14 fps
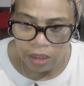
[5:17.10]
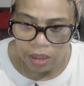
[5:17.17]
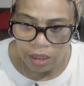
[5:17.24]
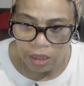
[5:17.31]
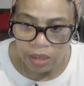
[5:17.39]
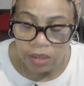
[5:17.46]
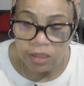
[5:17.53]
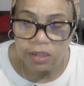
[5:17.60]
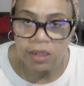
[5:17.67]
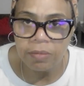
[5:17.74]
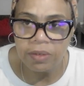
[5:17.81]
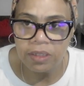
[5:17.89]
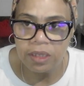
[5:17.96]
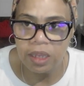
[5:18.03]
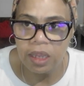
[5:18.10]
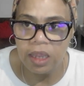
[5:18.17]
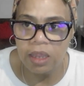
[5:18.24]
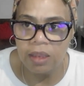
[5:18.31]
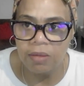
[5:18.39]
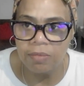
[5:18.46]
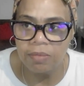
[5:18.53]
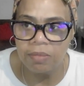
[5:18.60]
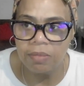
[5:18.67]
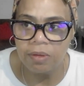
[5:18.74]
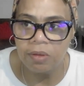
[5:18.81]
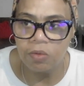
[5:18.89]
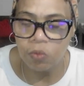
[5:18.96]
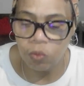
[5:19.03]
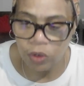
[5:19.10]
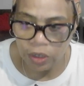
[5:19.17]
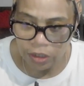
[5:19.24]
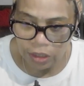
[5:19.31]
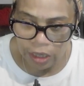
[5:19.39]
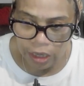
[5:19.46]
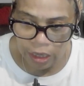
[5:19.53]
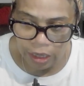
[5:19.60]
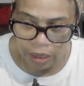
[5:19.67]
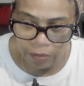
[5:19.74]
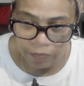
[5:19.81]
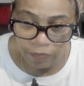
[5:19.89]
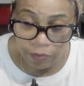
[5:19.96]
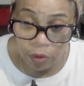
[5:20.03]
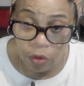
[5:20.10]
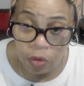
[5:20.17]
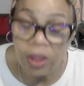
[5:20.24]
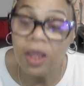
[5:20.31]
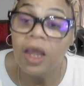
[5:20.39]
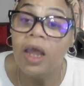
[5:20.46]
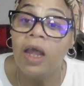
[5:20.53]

in the summertime, wintertime, fall.